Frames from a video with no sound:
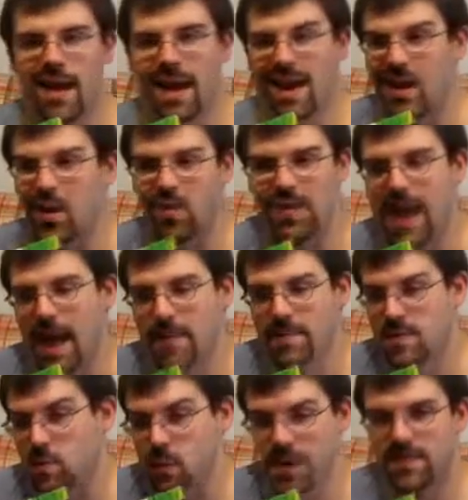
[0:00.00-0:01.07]
It only
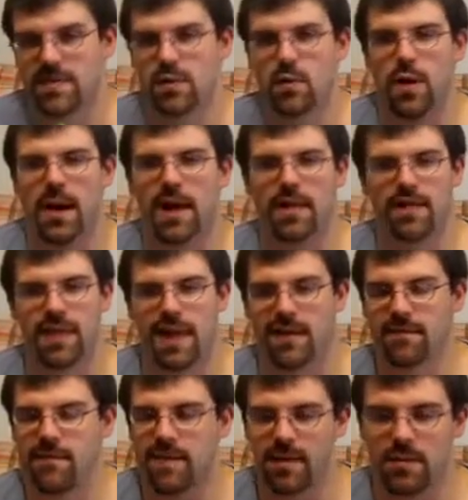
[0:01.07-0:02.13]
happens once in a while,
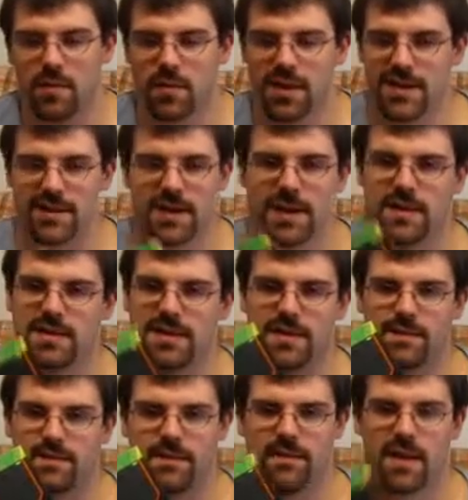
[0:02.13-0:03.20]
thankfully, but when it does,
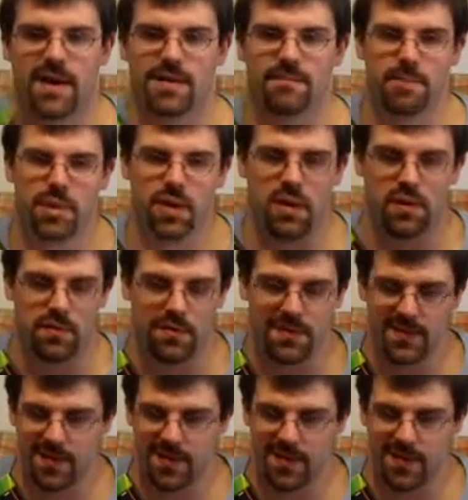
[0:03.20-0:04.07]
it fucking blows,